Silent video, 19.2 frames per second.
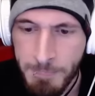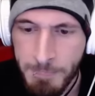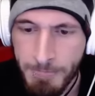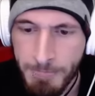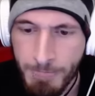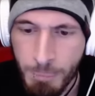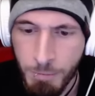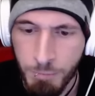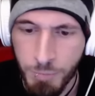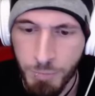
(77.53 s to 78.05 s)

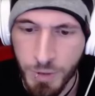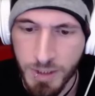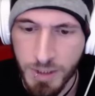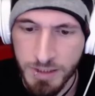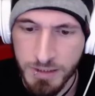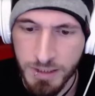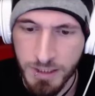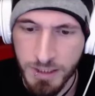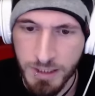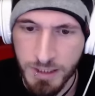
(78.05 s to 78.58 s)
But
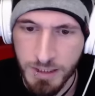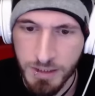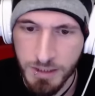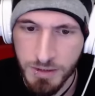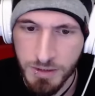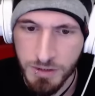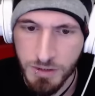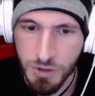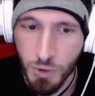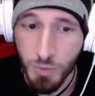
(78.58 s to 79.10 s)
uh,
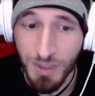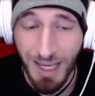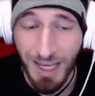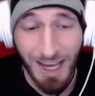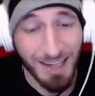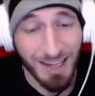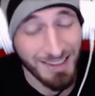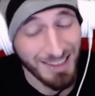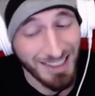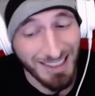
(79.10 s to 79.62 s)
so
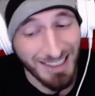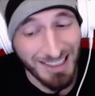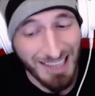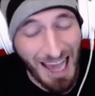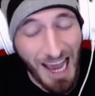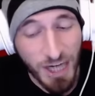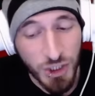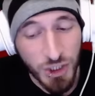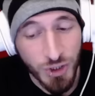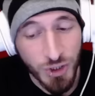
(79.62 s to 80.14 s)
at, th
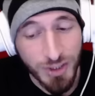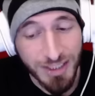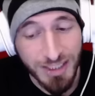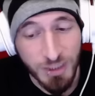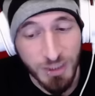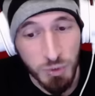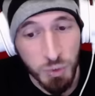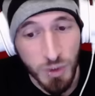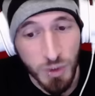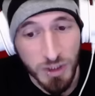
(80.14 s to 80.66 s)
actually, this
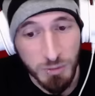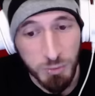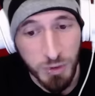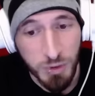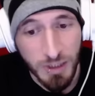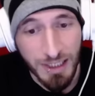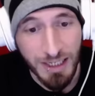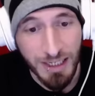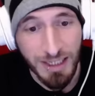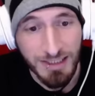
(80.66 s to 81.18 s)
works pretty
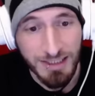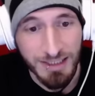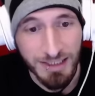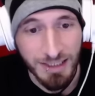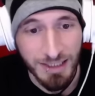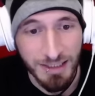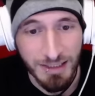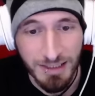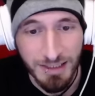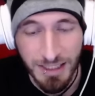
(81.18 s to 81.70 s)
nice
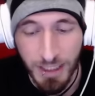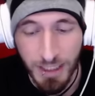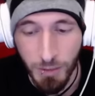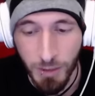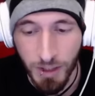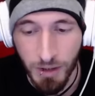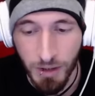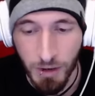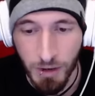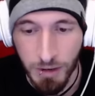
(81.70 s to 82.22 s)
in TOA
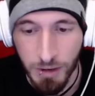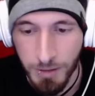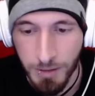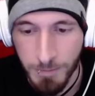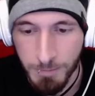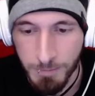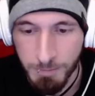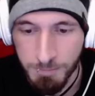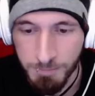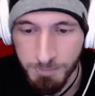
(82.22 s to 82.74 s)
Hard.
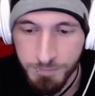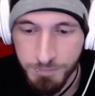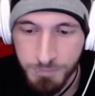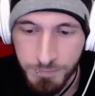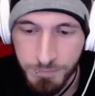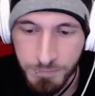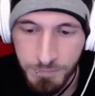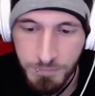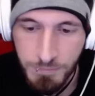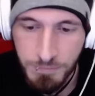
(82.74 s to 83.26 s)

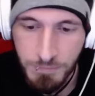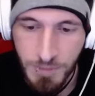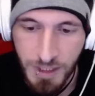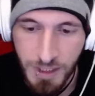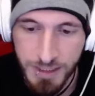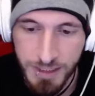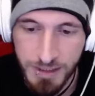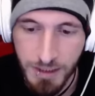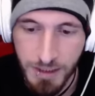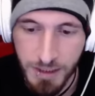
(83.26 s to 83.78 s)
It
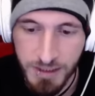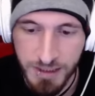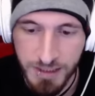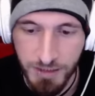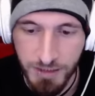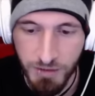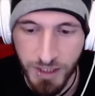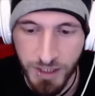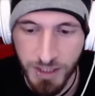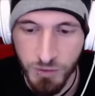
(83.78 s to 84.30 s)
does, and
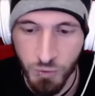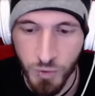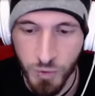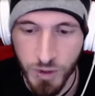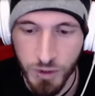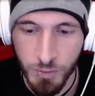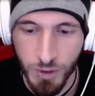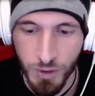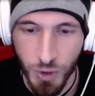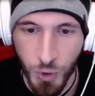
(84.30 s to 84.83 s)
everything's reasonable
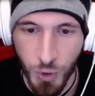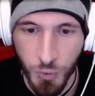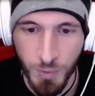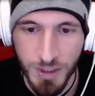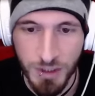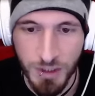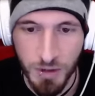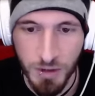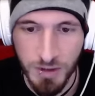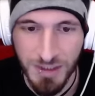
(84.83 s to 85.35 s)
in three
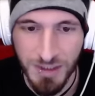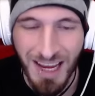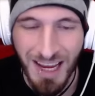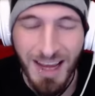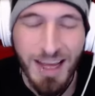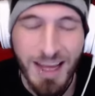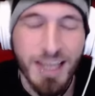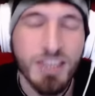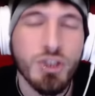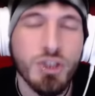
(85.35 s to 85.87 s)
turns.
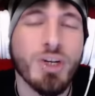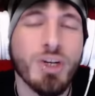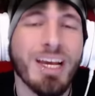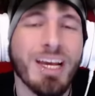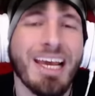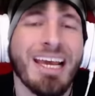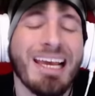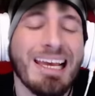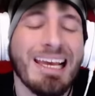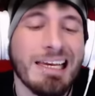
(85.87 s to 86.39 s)
He took
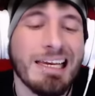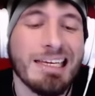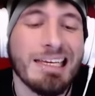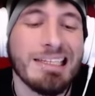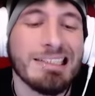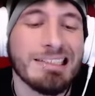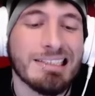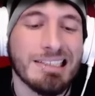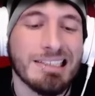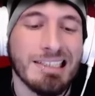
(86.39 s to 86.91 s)

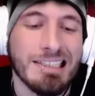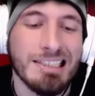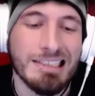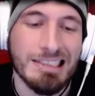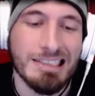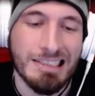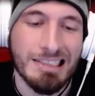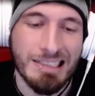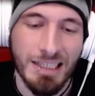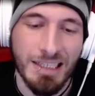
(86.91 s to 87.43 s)
18
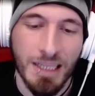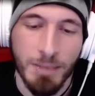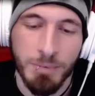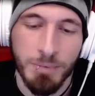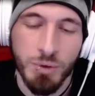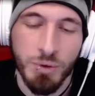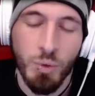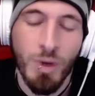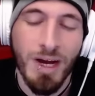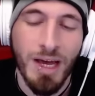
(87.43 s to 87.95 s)
skill ups.
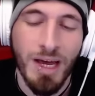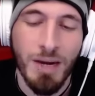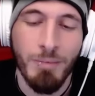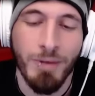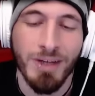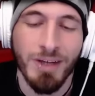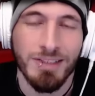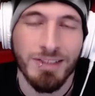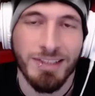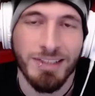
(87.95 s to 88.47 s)
What kind of
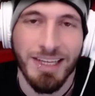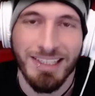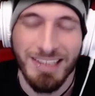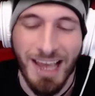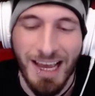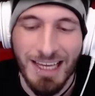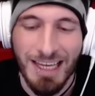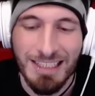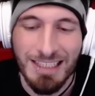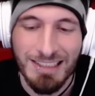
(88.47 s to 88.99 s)
monster takes
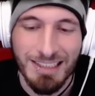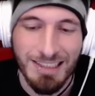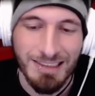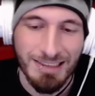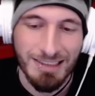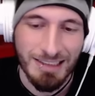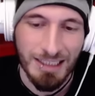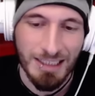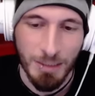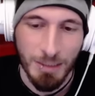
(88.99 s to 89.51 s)
18
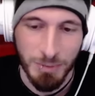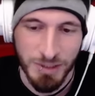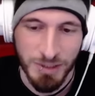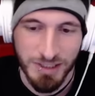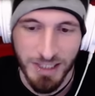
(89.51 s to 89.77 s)
skill ups aside from